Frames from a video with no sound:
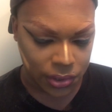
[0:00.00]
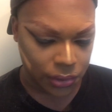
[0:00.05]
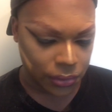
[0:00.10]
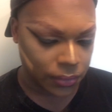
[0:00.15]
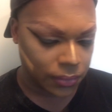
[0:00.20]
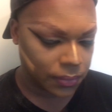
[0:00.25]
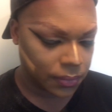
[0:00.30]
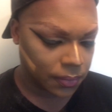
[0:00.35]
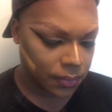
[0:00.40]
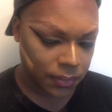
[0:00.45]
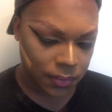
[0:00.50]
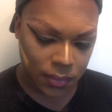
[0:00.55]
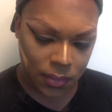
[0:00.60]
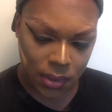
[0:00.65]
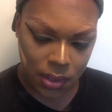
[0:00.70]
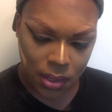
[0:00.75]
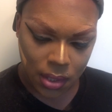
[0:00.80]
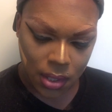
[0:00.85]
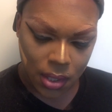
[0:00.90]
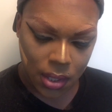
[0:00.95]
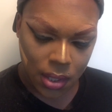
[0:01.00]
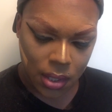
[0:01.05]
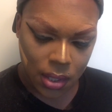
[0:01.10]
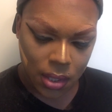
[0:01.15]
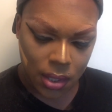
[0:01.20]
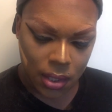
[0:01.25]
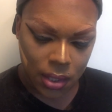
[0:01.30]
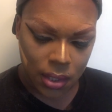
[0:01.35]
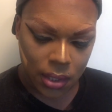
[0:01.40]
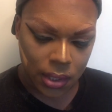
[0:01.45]
do
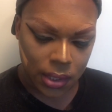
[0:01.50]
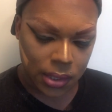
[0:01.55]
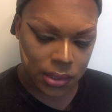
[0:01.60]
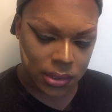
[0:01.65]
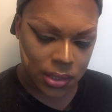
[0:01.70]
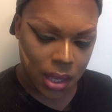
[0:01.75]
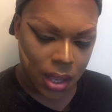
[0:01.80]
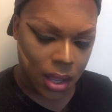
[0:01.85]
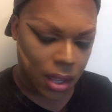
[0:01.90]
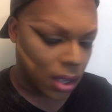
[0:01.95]
is